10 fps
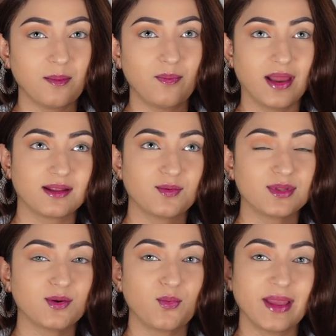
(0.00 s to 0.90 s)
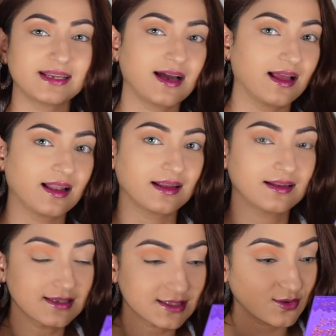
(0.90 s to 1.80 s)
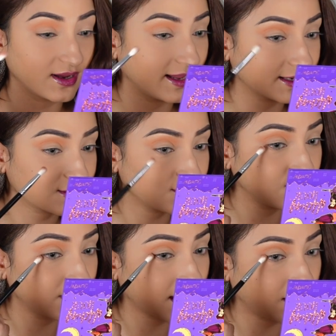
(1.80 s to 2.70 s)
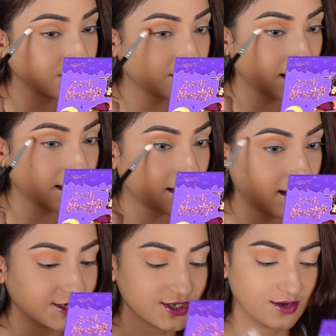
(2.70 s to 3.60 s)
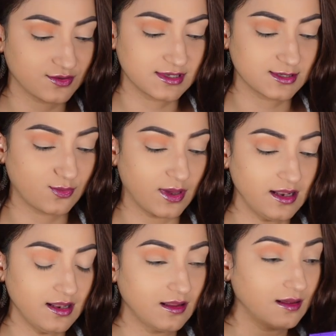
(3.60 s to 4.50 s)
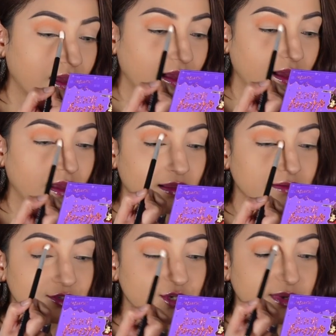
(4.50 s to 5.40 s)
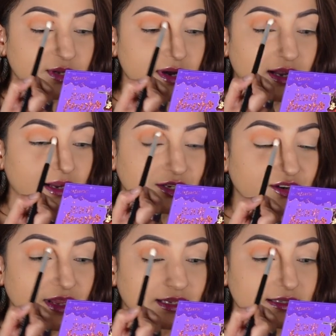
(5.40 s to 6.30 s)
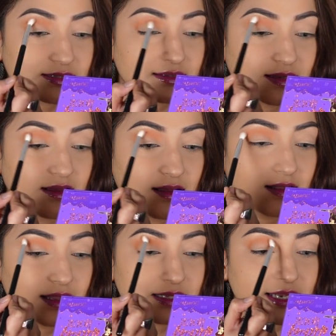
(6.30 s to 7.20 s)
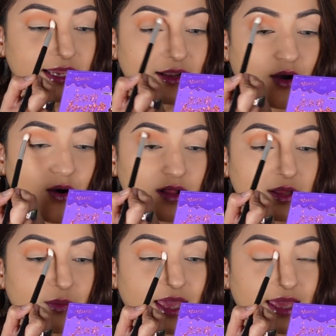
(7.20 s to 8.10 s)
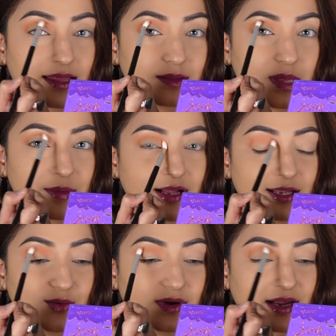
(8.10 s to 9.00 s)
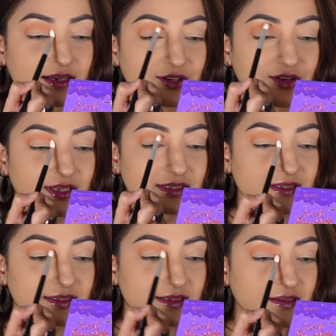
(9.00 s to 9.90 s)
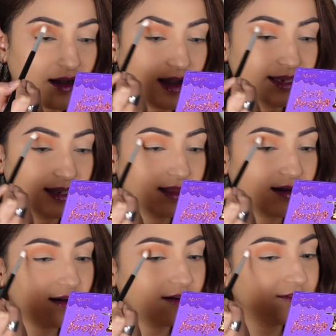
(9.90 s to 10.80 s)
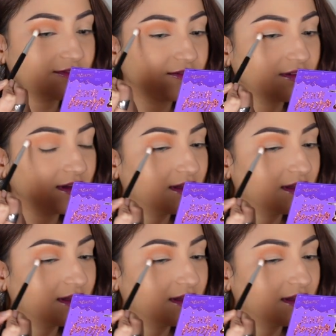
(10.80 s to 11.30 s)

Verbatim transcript: better with a winged eyeliner, so I like to wing out my eyeshadows as well. And should we do a cut crease? Let's take it all the way in. Maybe I'll do a cut crease. I love